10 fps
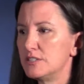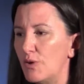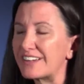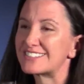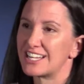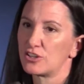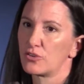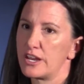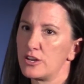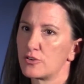to
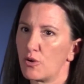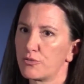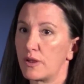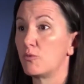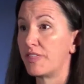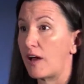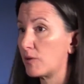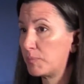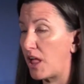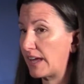accelerate your growth rate
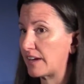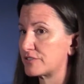without applying